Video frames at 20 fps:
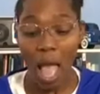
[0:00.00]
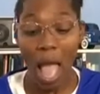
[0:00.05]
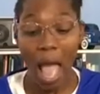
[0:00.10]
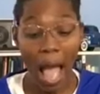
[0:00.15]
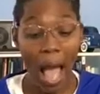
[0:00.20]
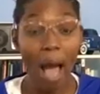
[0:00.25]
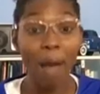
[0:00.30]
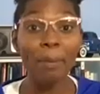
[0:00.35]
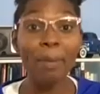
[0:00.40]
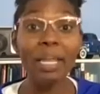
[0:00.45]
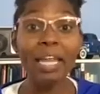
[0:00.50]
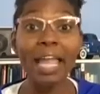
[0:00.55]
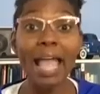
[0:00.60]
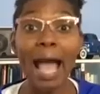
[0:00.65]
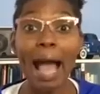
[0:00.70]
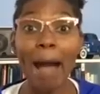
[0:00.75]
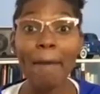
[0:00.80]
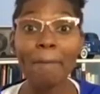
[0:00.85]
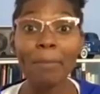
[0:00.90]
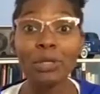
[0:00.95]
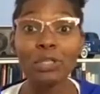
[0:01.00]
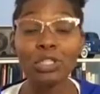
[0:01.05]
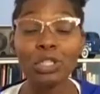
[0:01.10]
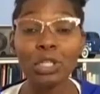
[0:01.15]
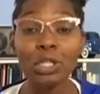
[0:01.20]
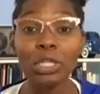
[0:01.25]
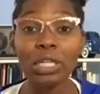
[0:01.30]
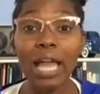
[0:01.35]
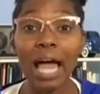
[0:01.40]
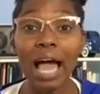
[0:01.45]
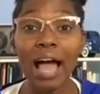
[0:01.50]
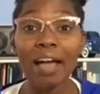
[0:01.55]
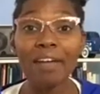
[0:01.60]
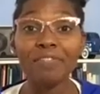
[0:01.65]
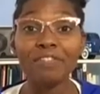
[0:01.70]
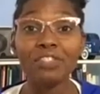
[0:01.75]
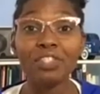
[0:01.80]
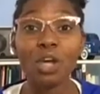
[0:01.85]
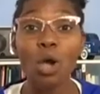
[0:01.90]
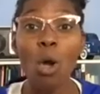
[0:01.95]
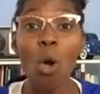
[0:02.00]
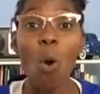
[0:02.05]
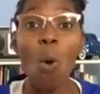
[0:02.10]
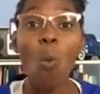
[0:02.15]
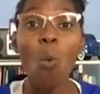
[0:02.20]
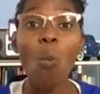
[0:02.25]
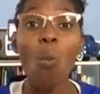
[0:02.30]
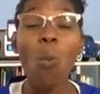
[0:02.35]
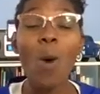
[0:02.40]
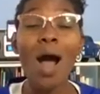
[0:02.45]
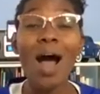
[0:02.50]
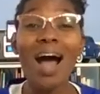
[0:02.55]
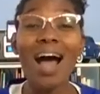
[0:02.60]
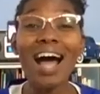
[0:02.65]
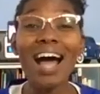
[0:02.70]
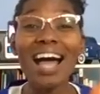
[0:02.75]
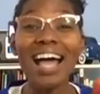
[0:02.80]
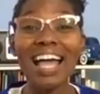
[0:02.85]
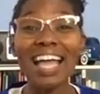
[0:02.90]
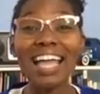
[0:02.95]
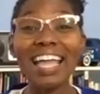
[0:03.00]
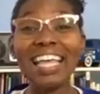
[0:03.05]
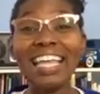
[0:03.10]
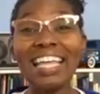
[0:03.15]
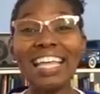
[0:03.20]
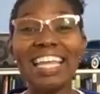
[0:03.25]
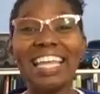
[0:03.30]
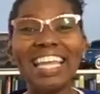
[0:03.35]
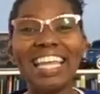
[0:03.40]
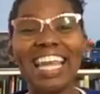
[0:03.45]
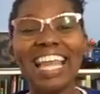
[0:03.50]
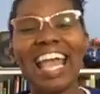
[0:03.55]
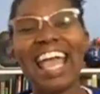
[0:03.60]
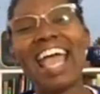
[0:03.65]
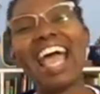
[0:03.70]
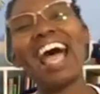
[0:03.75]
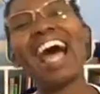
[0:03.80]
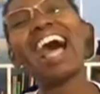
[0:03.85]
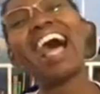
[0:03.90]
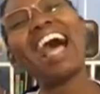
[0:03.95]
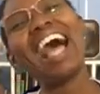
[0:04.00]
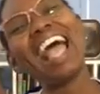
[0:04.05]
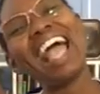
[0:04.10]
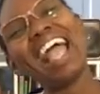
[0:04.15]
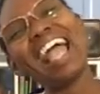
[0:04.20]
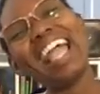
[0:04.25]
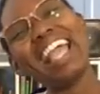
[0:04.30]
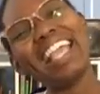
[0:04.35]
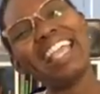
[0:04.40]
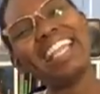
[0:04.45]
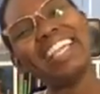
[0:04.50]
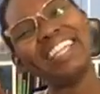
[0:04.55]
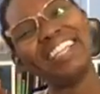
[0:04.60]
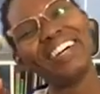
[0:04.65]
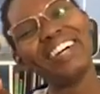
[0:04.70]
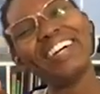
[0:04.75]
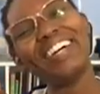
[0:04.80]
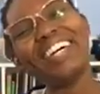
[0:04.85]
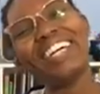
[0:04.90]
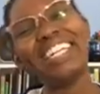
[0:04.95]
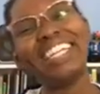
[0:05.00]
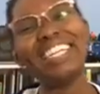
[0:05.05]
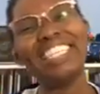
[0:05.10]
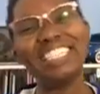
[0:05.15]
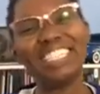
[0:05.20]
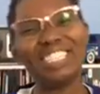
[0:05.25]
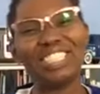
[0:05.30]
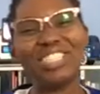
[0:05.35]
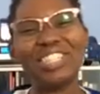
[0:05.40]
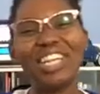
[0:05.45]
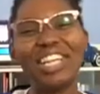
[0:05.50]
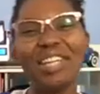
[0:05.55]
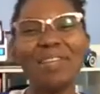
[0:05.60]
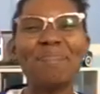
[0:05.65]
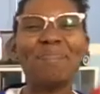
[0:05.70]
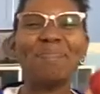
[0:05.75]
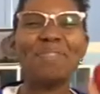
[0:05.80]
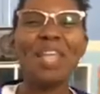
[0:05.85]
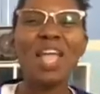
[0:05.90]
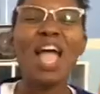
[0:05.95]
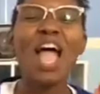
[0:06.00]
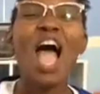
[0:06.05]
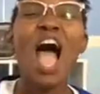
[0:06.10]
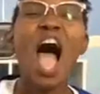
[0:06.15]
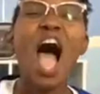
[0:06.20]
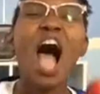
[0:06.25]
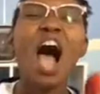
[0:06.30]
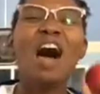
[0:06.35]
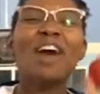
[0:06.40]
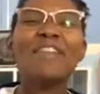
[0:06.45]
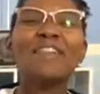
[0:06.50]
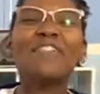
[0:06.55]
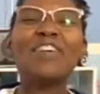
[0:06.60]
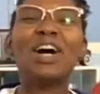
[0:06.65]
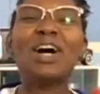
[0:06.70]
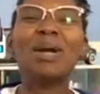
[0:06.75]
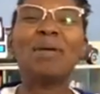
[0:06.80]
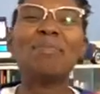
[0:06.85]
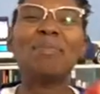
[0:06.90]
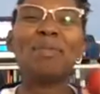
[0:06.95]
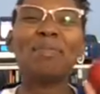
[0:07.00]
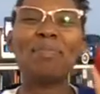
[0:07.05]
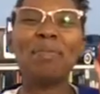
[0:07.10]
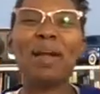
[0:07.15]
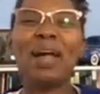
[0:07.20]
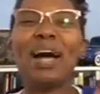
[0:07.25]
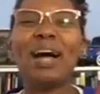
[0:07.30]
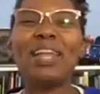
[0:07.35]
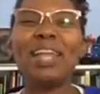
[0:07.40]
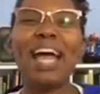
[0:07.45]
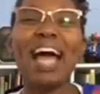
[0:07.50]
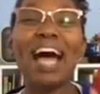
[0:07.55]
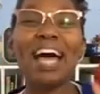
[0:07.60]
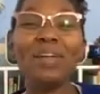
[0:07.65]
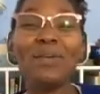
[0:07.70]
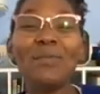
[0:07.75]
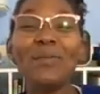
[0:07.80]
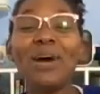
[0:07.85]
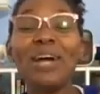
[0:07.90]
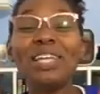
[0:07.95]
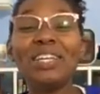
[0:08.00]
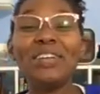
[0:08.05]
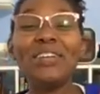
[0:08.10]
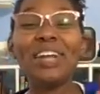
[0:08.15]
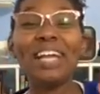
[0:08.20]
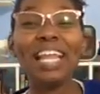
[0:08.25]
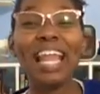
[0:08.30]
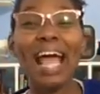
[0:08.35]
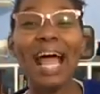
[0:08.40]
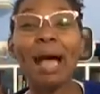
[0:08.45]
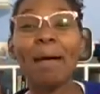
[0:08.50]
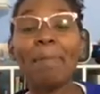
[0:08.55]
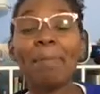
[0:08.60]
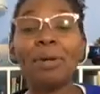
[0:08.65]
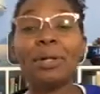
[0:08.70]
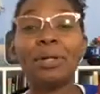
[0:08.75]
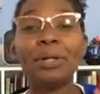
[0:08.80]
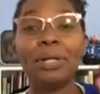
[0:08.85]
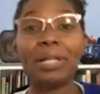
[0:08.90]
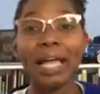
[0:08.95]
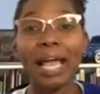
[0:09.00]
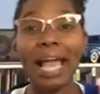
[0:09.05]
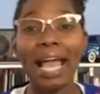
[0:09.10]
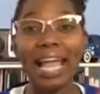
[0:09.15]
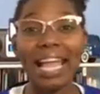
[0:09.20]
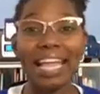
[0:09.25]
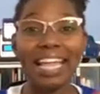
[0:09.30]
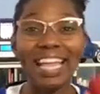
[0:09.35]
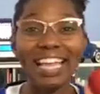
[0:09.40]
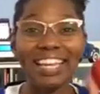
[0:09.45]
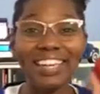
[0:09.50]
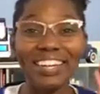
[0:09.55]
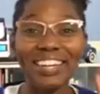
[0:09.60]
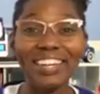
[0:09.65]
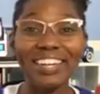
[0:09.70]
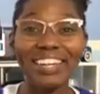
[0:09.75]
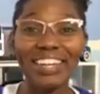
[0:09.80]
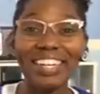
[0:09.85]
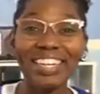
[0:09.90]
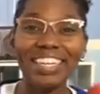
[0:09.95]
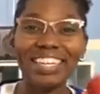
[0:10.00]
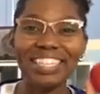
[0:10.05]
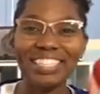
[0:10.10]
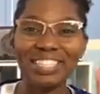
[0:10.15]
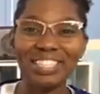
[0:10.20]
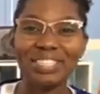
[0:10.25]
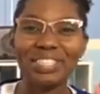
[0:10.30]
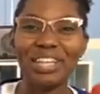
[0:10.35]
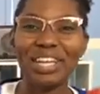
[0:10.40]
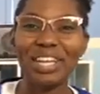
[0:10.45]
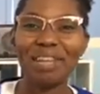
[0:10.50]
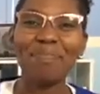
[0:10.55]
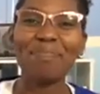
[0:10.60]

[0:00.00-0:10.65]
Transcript: How many apples are left? 1 hanging on a tree. Farmer Brown had 1 green apple hanging on a tree.